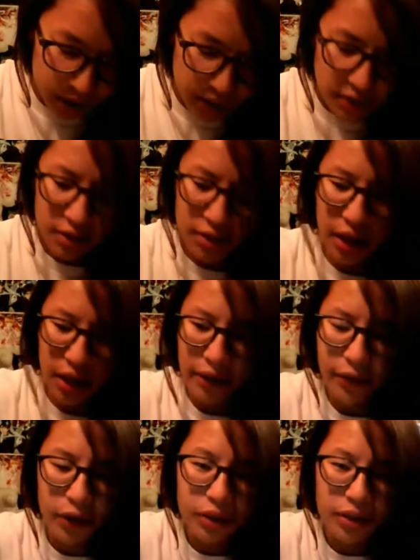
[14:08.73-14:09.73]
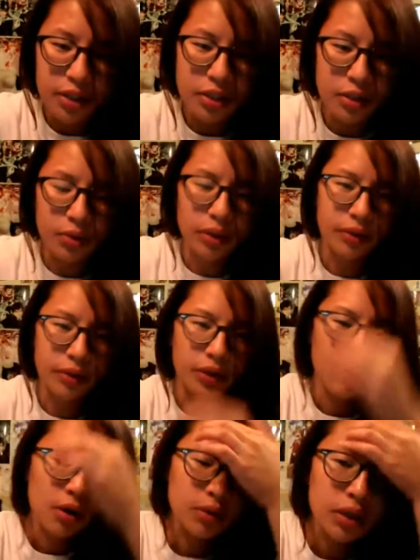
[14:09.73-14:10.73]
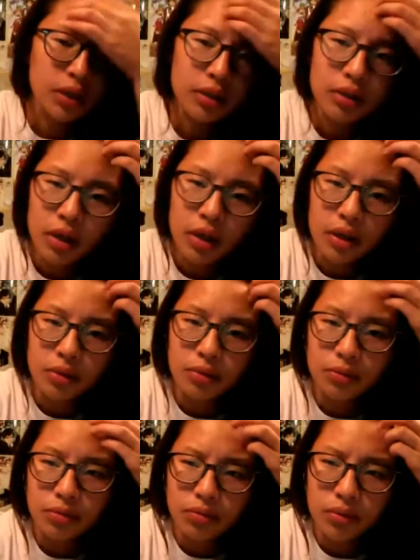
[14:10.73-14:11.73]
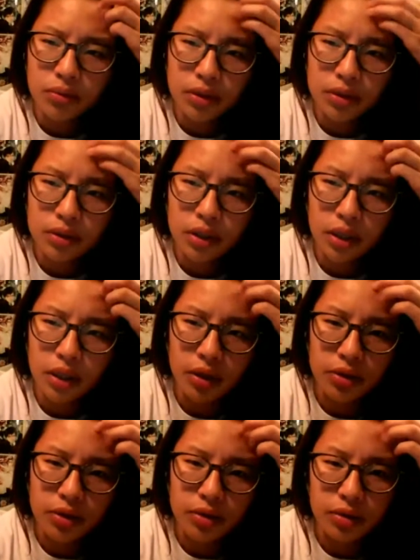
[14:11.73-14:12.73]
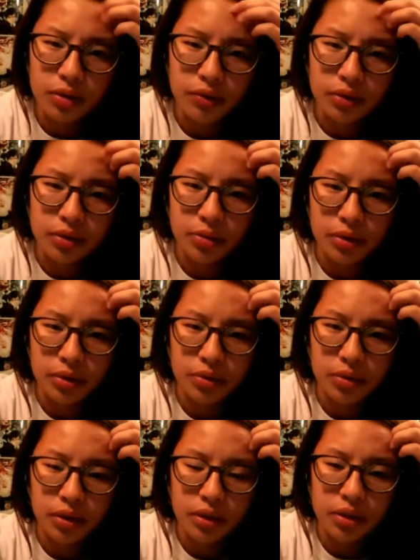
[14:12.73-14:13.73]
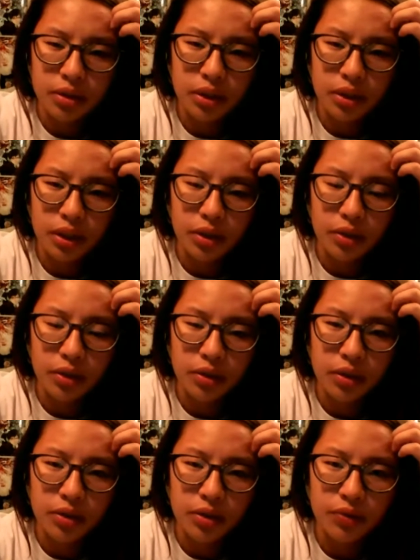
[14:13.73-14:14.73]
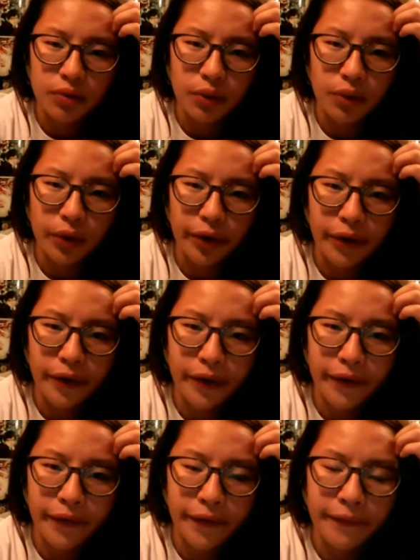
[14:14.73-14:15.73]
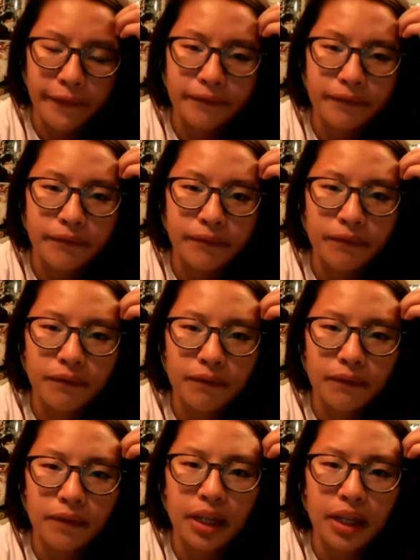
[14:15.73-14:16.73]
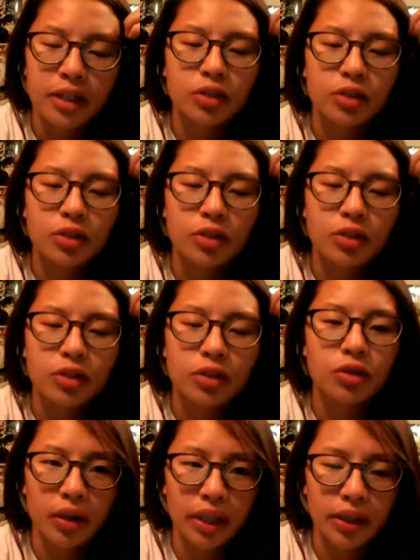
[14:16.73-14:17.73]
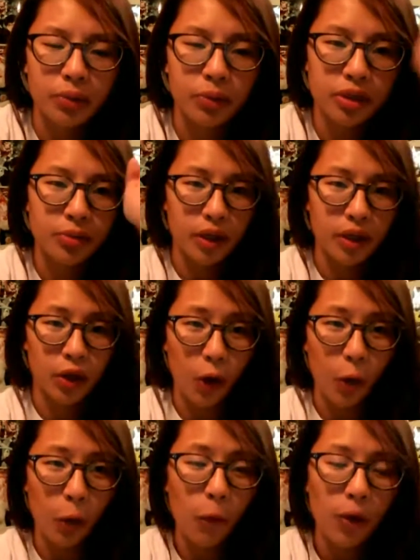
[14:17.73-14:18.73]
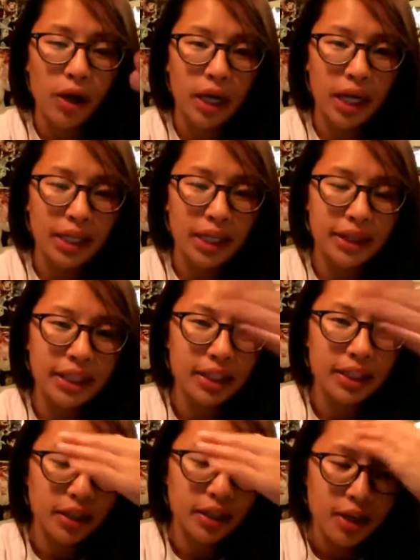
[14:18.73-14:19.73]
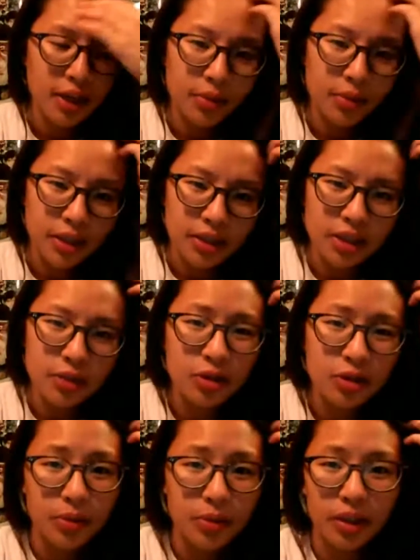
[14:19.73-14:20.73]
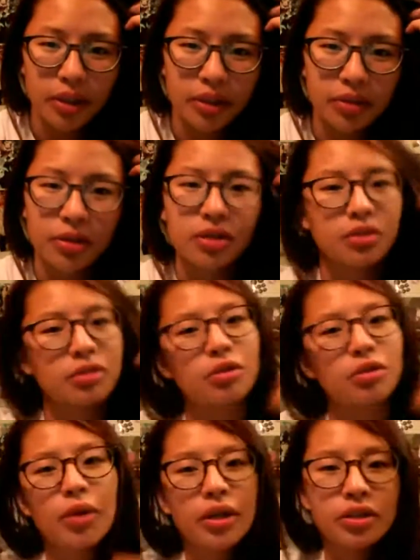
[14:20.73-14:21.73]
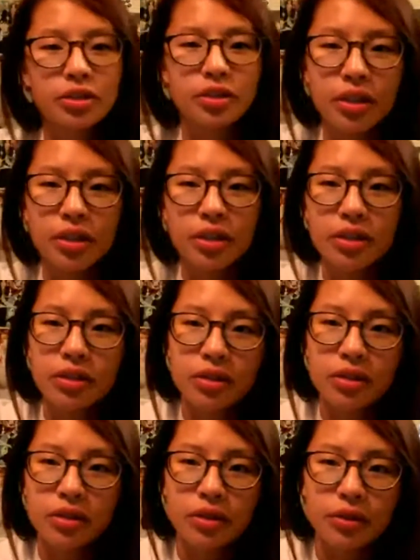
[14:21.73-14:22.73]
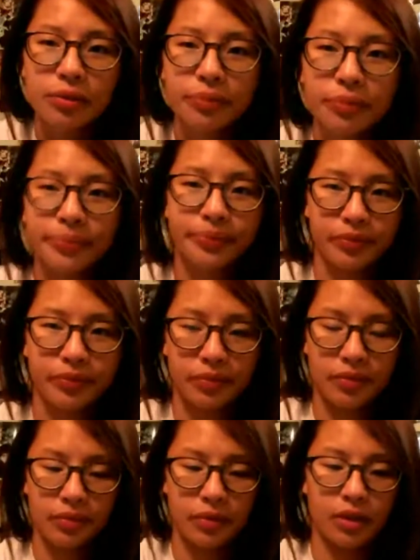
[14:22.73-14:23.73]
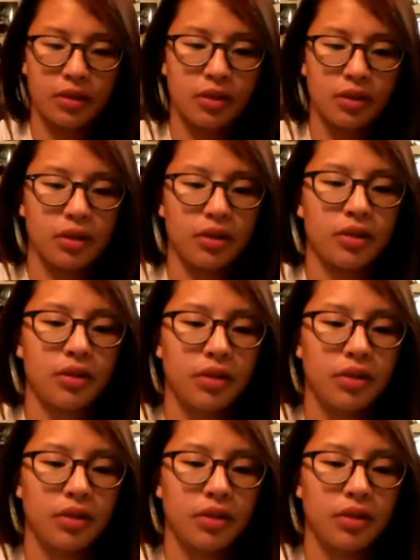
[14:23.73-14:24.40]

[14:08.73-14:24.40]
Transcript: I guess I've heard this only not. Well, it's not that I heard these only for something. It's just I heard these for like driving, or like which way to go kind of thing. Because since we're speaking about directions, you know, why not teach you guys? So let's see.